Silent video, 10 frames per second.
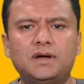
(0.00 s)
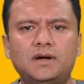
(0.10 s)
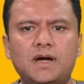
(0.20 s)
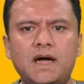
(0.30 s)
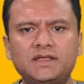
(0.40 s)

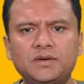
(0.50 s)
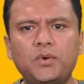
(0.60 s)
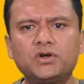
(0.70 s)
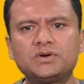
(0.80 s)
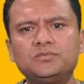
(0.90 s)
At the
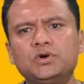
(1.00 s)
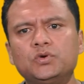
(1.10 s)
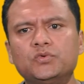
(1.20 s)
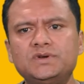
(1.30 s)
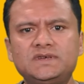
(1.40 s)
bottom,
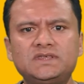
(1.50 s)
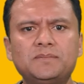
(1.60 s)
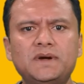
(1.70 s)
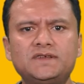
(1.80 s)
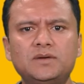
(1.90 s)
we see the
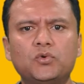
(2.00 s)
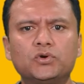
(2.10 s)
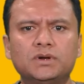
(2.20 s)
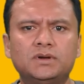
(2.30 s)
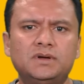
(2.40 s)
mental
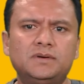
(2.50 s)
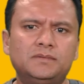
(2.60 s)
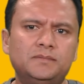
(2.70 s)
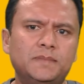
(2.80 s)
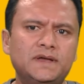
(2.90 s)
model.
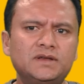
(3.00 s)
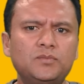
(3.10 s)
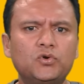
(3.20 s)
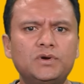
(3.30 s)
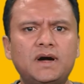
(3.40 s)
Mental
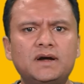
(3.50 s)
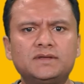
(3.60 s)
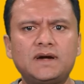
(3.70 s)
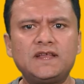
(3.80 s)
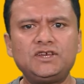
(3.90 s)
model are
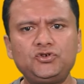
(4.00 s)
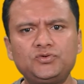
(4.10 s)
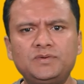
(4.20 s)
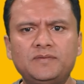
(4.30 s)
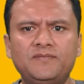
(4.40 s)
the
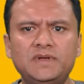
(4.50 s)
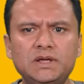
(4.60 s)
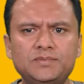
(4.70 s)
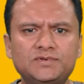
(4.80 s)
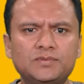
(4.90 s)
attitude,
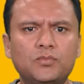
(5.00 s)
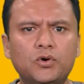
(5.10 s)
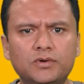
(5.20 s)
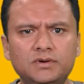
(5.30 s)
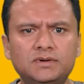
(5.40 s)
beliefs,
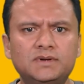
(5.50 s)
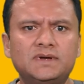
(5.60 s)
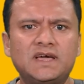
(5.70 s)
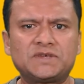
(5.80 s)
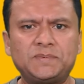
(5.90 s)
moral,
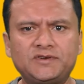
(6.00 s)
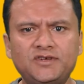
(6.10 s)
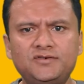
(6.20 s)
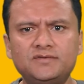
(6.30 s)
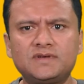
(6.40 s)

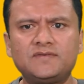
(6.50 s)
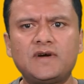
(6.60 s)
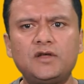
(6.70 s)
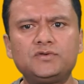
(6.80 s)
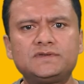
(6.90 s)
expectations and
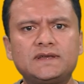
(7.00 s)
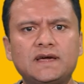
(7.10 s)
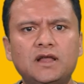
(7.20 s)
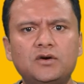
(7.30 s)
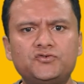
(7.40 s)
values that
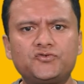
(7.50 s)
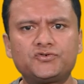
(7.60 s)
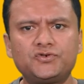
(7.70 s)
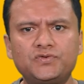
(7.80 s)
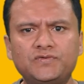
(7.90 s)
allow
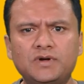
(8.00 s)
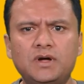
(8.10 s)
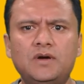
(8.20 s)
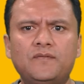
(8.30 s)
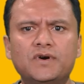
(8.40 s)
structure to
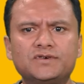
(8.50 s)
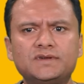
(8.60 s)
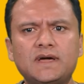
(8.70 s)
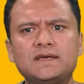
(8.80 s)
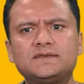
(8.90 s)

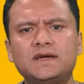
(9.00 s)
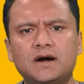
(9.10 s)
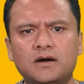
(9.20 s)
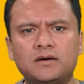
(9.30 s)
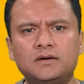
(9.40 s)
function as they are.